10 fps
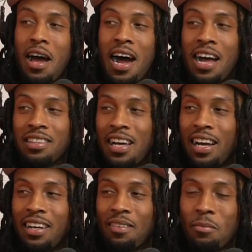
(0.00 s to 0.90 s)

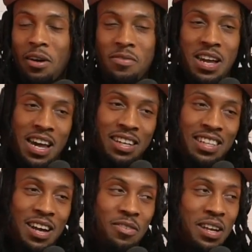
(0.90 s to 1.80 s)
like, bro, we got
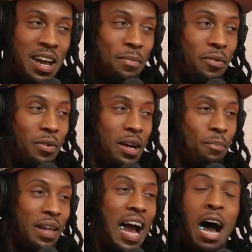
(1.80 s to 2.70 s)
like we gotta be real.
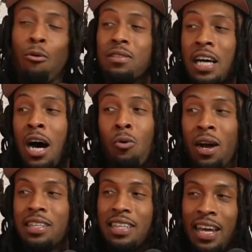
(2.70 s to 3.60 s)
My, I was
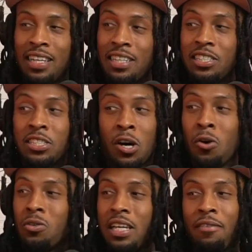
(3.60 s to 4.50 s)
always in in the
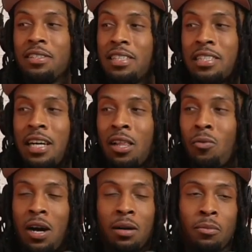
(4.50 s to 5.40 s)
shows. Every
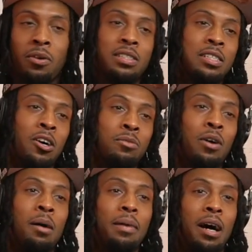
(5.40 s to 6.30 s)
Seshollowaterboyz shows, bro.
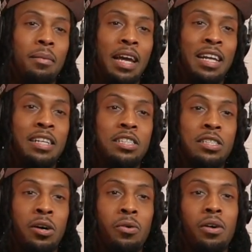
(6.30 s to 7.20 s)
I'm I'm in in the
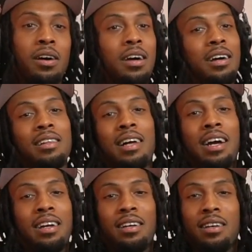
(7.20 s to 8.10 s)
show.
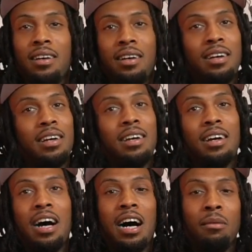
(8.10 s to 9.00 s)
Like,
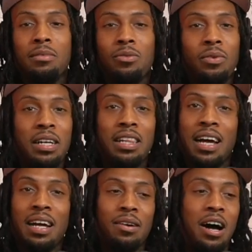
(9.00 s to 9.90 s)
I'm the we
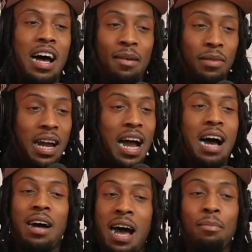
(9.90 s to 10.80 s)
like I'm like
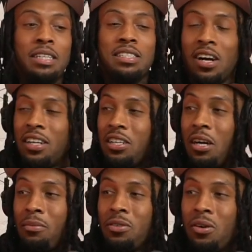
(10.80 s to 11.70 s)
I, I be turning
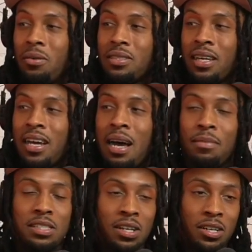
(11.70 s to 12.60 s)
up, you know what I'm saying? I be
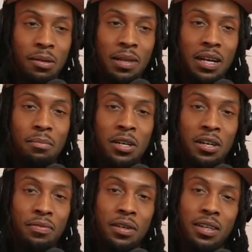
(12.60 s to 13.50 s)
turning up like a
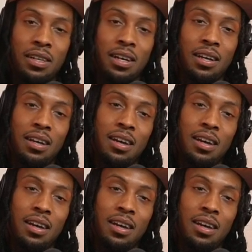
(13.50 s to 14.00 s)
motherfucker. Like,